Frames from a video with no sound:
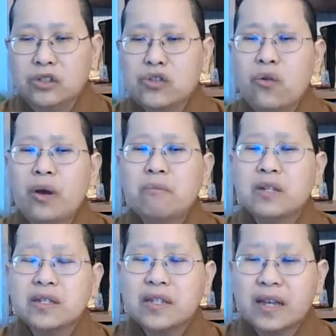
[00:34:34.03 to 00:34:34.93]
So when
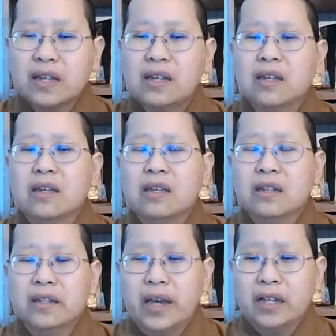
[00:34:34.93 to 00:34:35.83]
we say
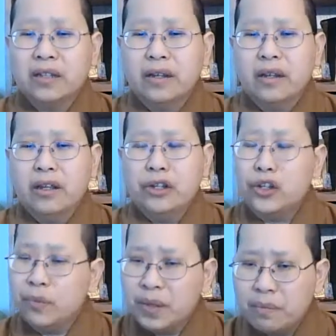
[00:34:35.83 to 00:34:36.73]
that
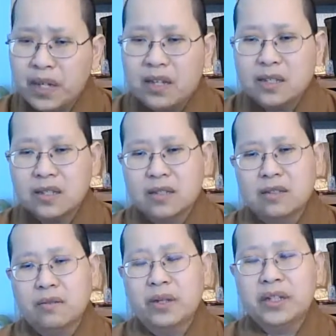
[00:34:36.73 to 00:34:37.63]
human beings,
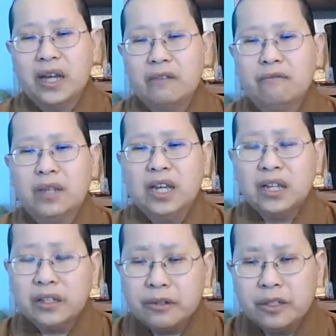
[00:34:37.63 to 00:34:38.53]
when they have
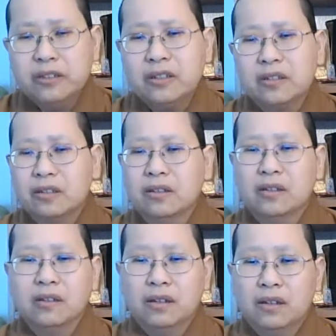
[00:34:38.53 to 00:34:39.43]
ignorance,
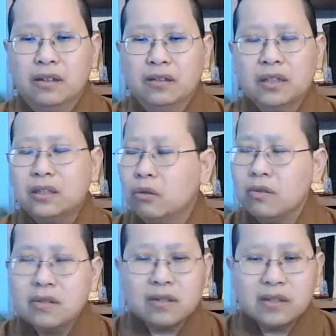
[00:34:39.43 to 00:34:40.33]
they
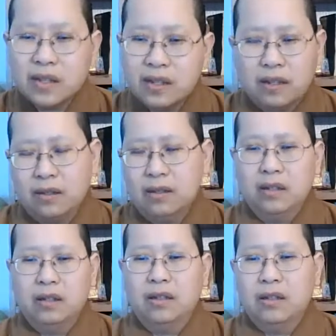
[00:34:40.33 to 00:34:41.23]
don't see
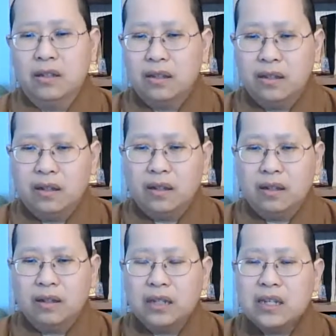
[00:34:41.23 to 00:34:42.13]

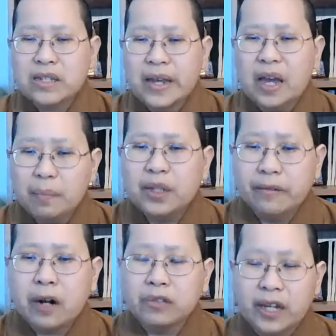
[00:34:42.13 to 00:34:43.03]
things that happen
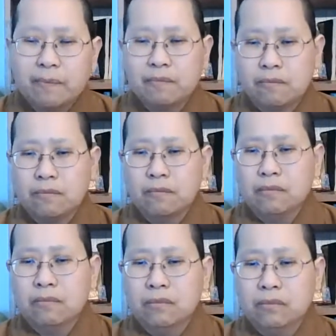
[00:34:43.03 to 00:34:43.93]
around them.
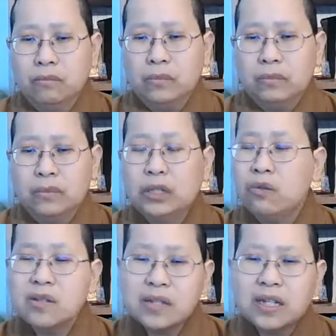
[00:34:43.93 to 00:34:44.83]
They
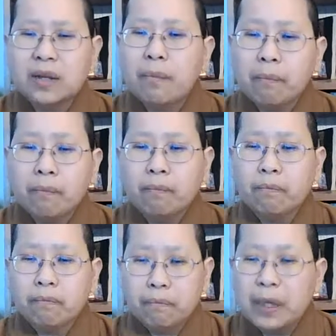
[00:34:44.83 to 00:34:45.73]
don't see the
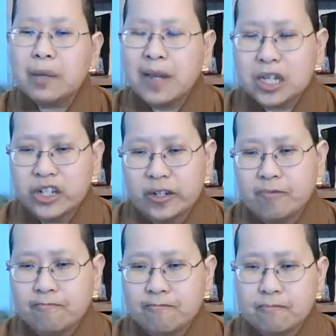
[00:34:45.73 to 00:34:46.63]
big picture.